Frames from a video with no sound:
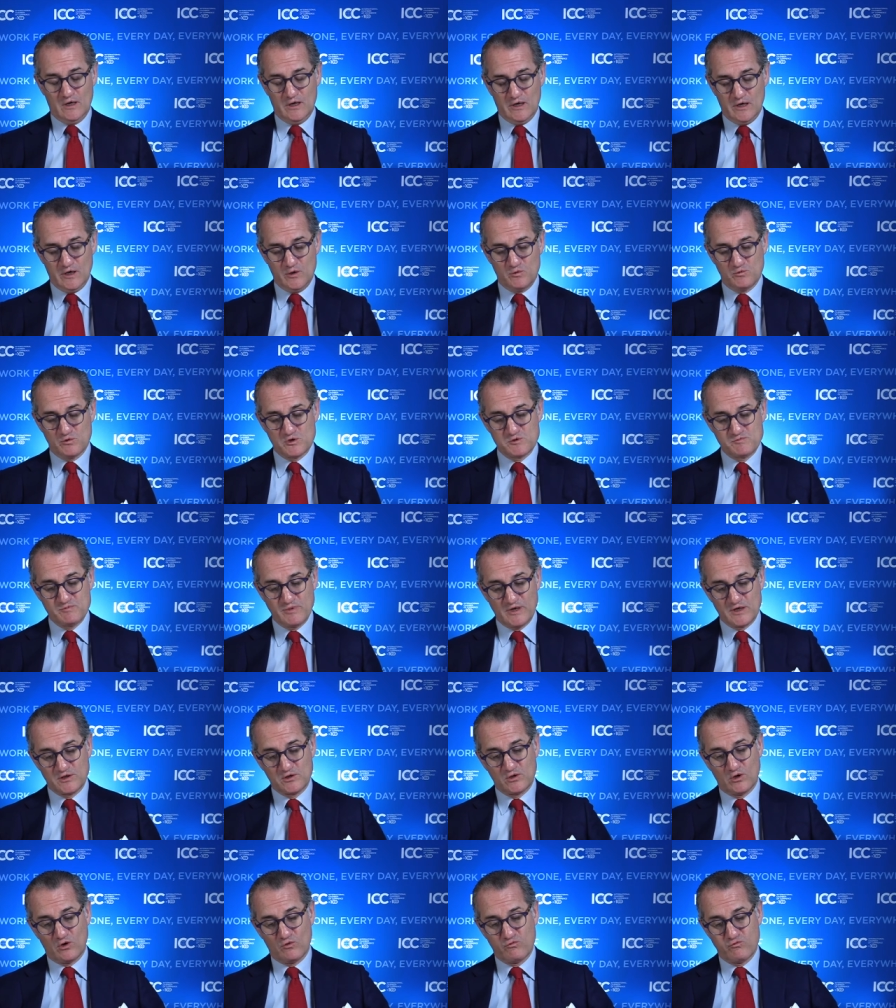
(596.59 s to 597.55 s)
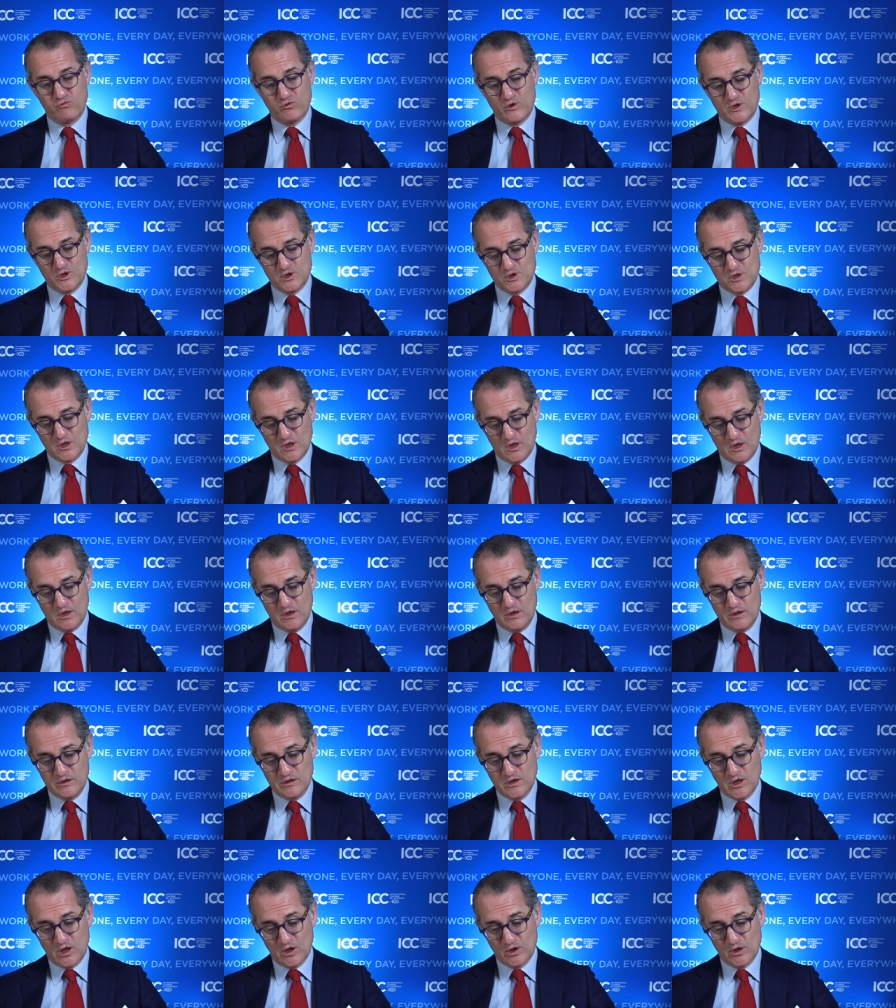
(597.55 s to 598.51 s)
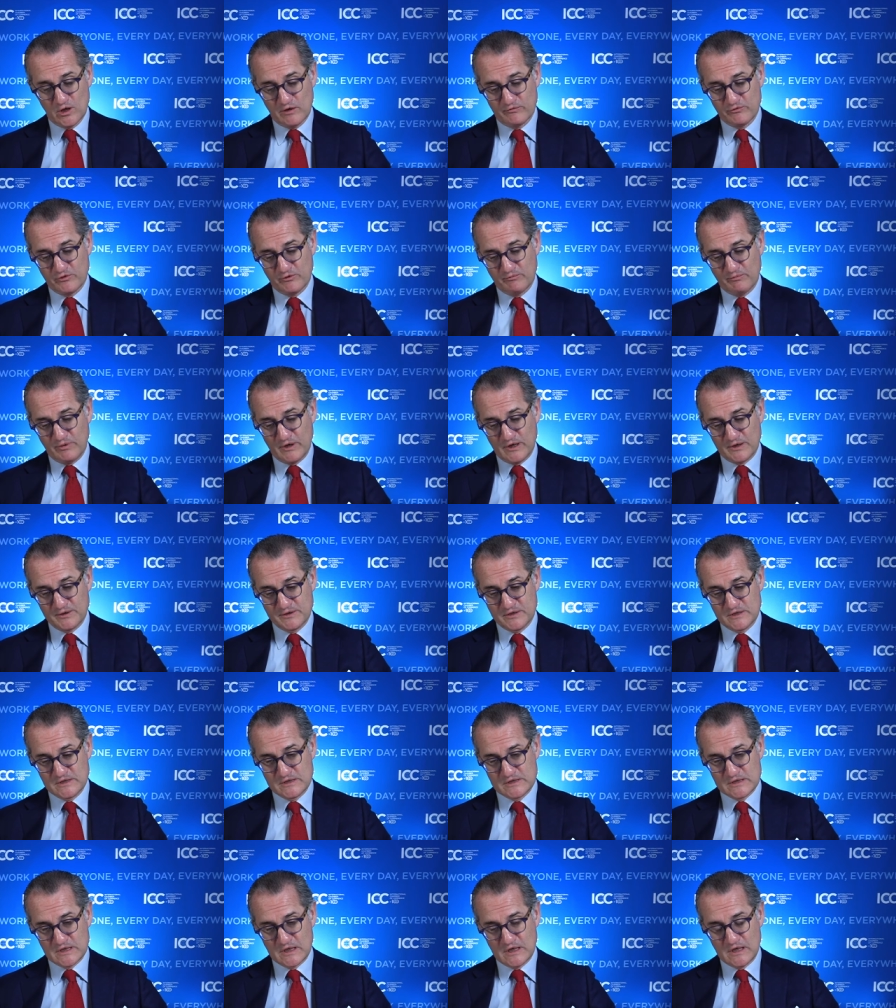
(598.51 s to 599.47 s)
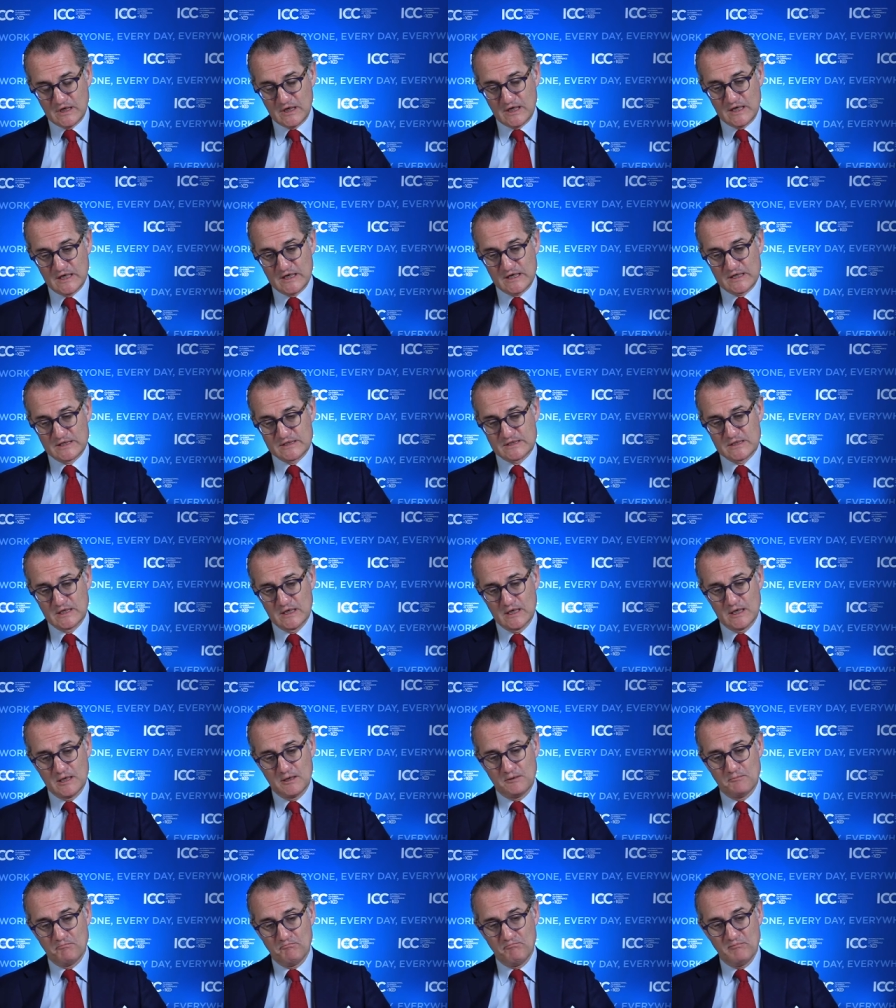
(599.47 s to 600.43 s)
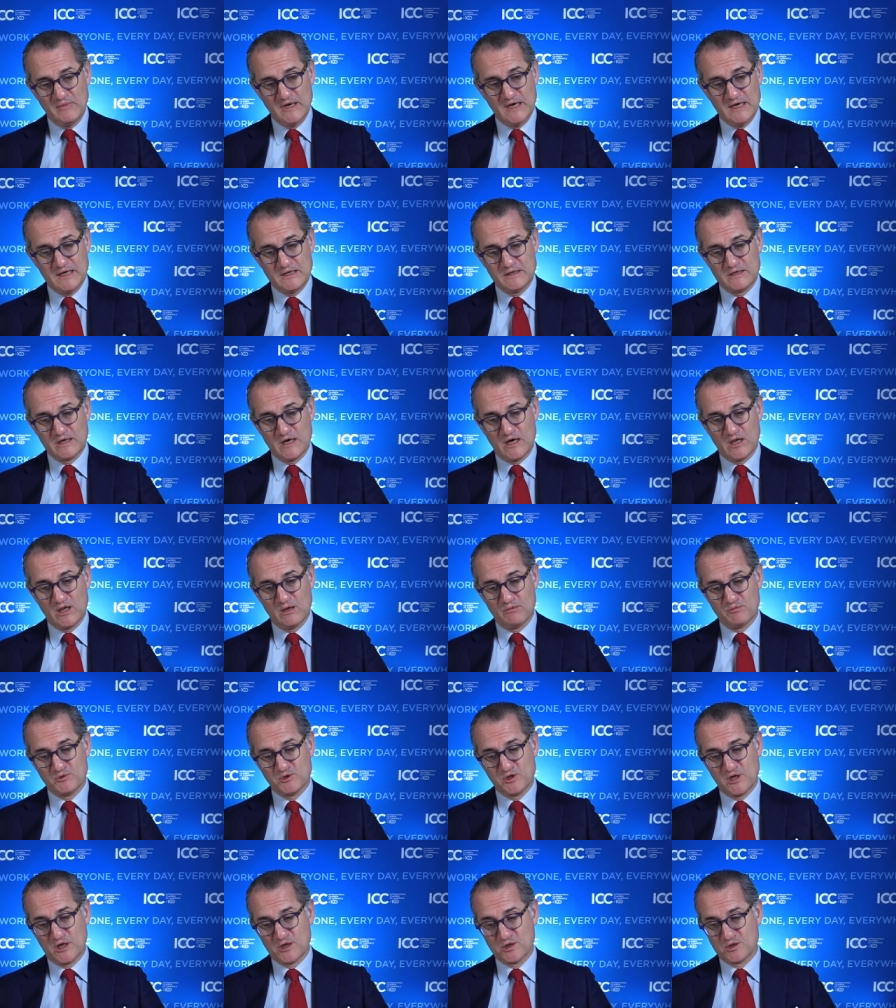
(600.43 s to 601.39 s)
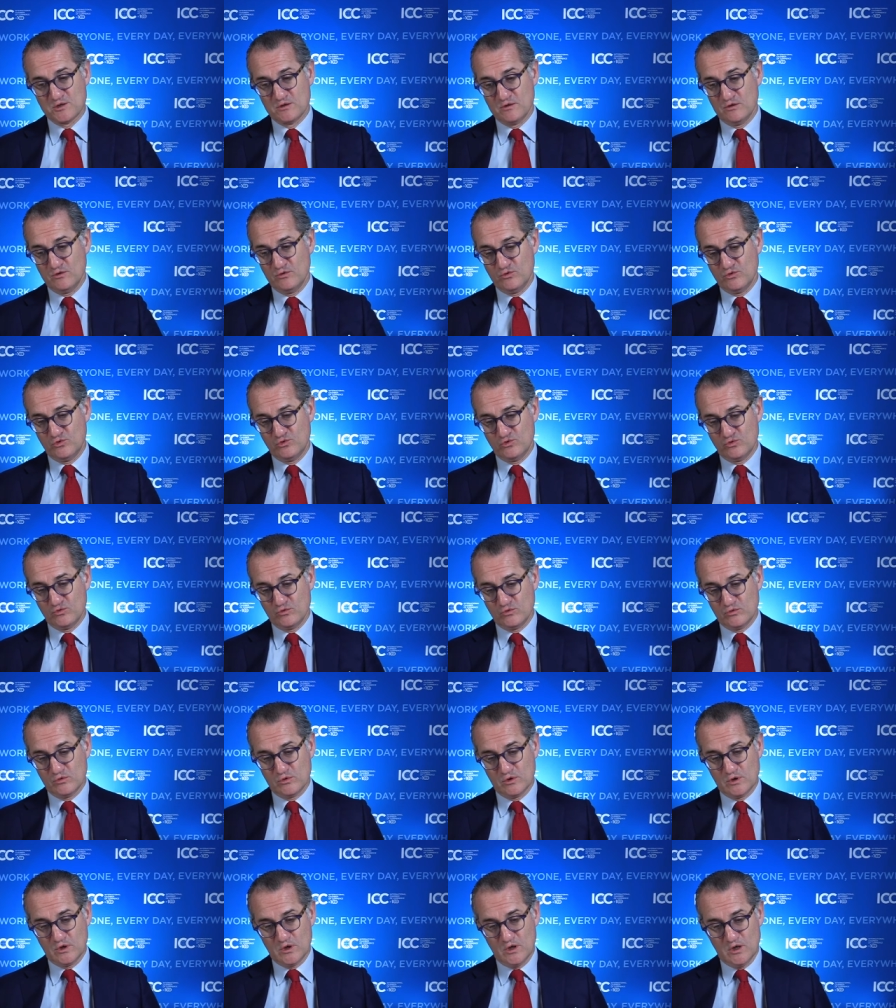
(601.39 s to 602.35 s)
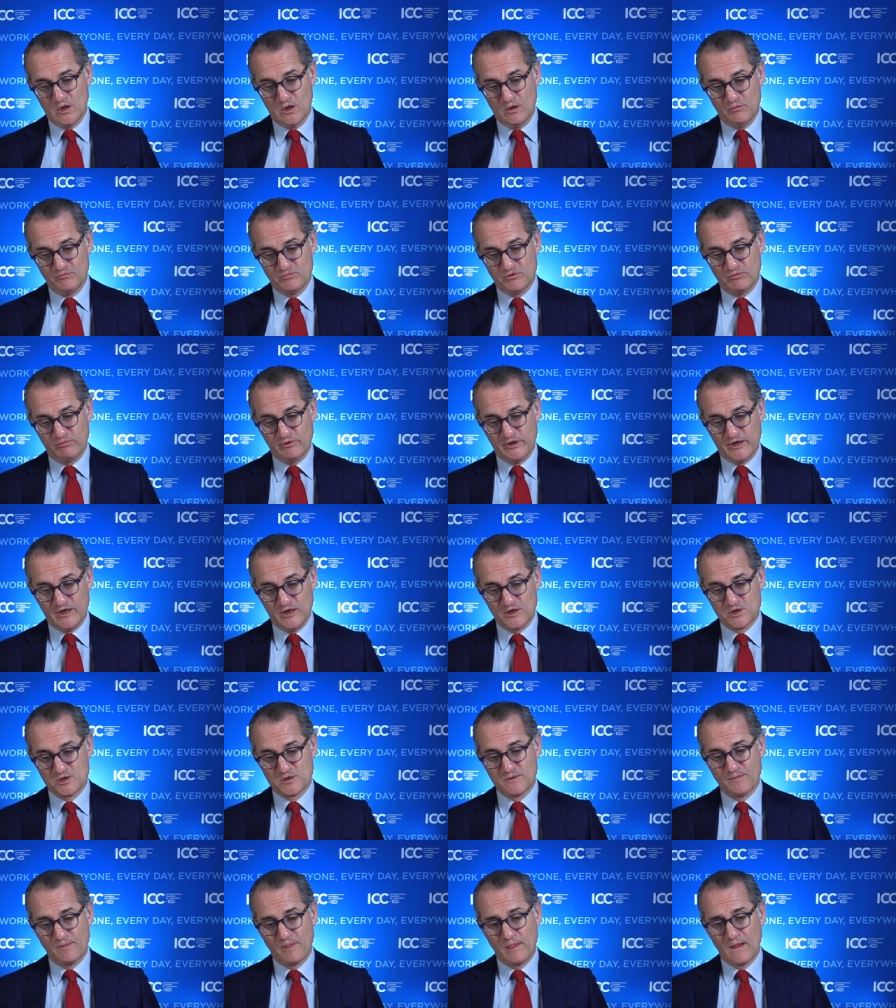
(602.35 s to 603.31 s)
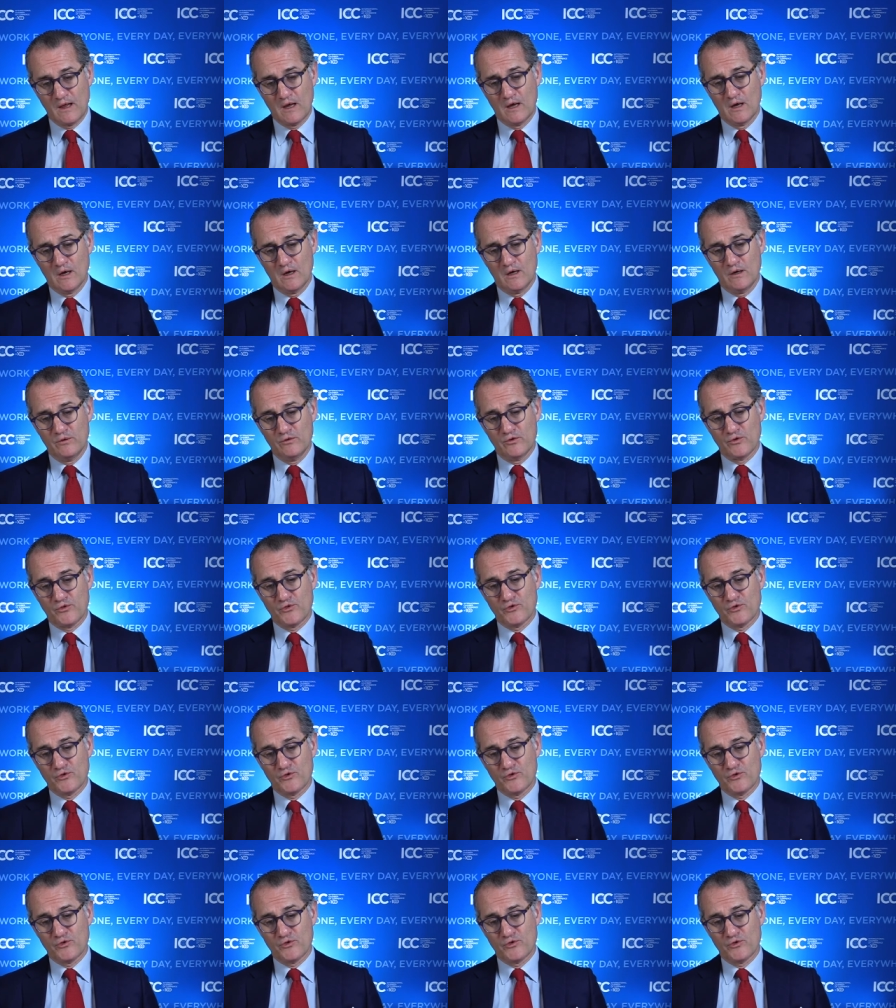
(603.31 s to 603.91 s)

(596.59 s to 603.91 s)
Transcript: in respect of which none of the parties has made an objection to uh, publication. The